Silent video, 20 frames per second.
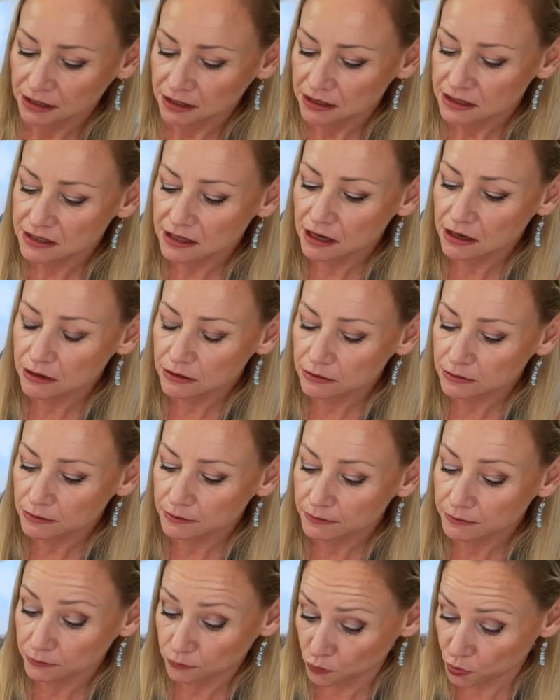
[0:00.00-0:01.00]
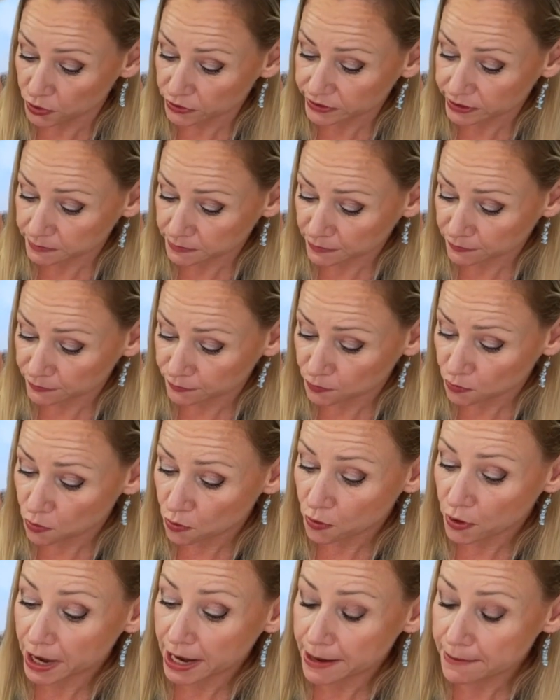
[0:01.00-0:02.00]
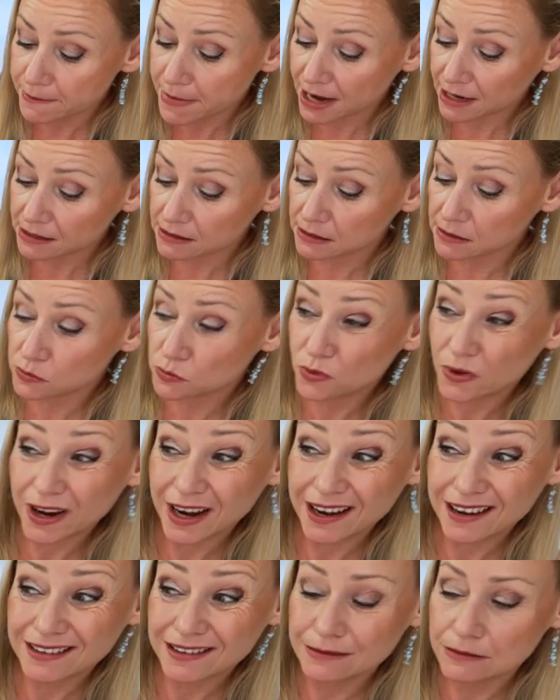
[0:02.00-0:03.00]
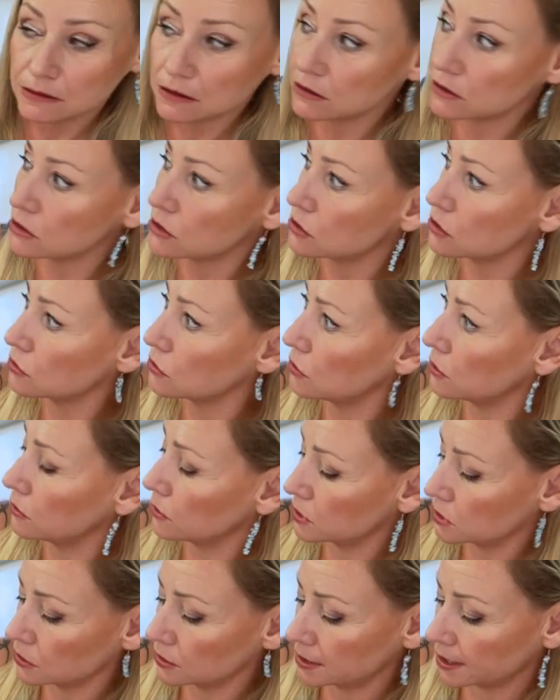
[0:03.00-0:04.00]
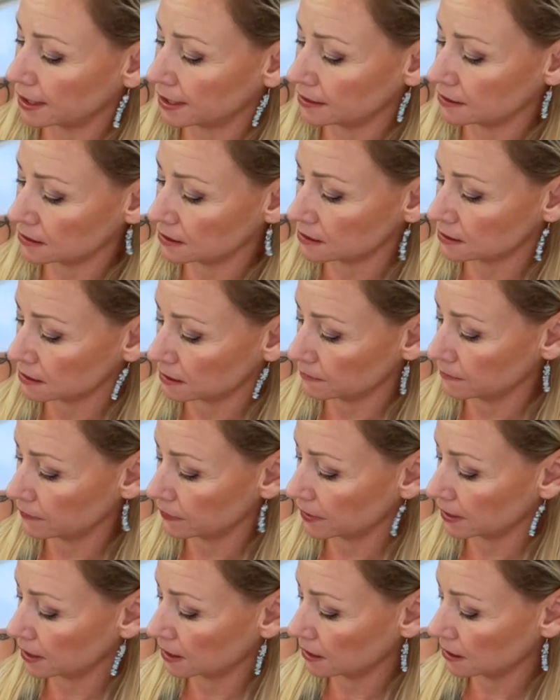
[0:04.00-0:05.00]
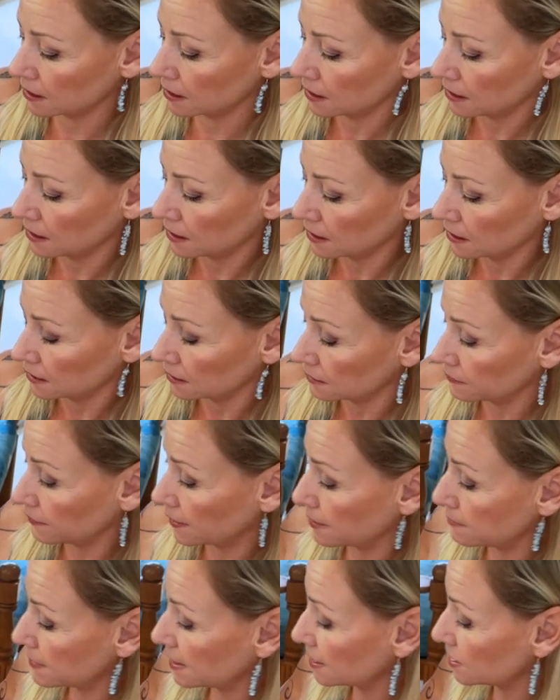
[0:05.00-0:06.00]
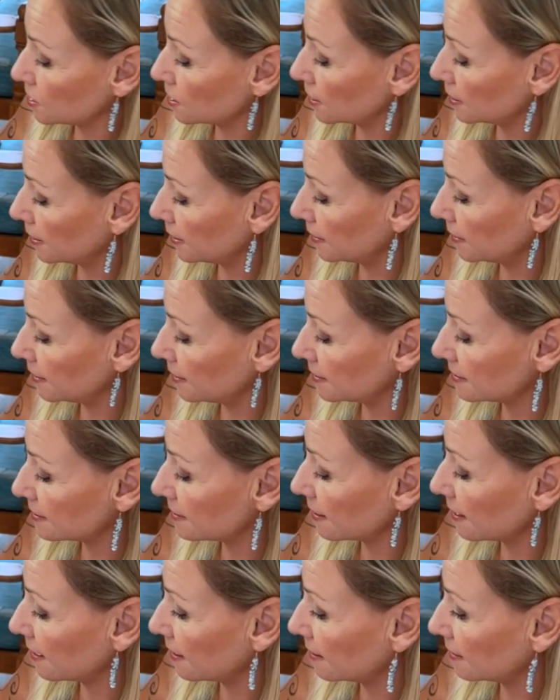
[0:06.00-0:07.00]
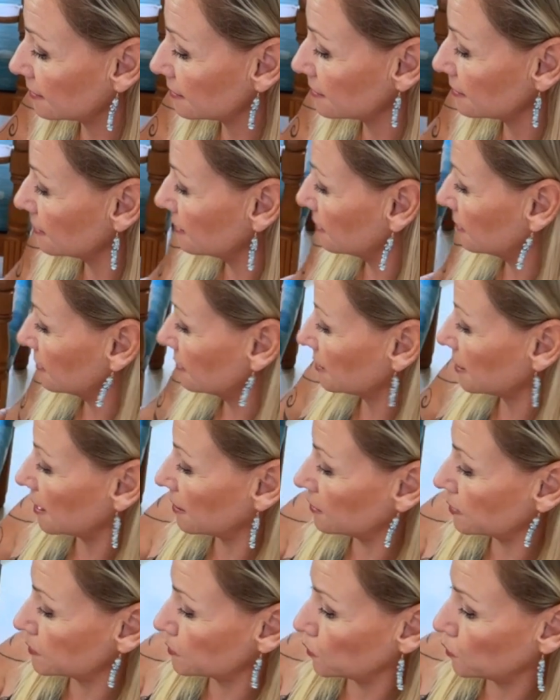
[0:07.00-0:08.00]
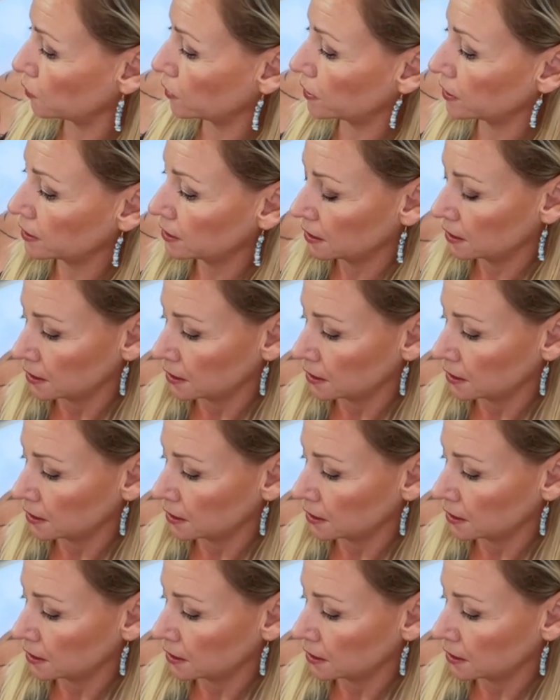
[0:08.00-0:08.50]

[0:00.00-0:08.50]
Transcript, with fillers: So wounded before, it makes us wary. We're not sure we should get into something. Divine masculine is that. Tell us more.